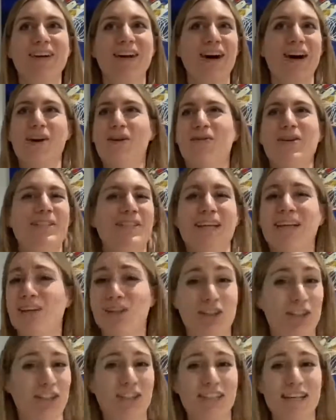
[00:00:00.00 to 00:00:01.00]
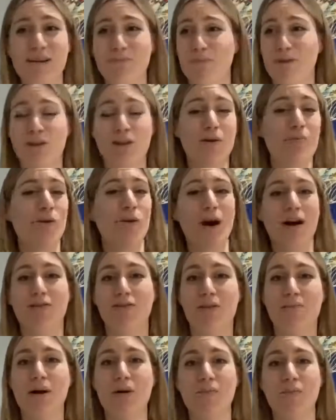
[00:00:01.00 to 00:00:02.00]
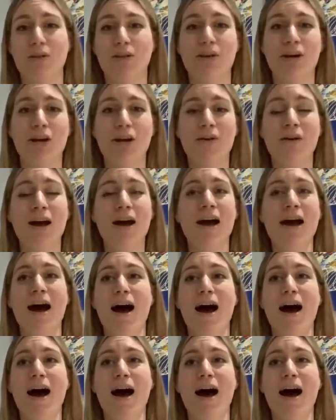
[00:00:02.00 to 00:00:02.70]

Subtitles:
I always think just sleep with them or have them up with you,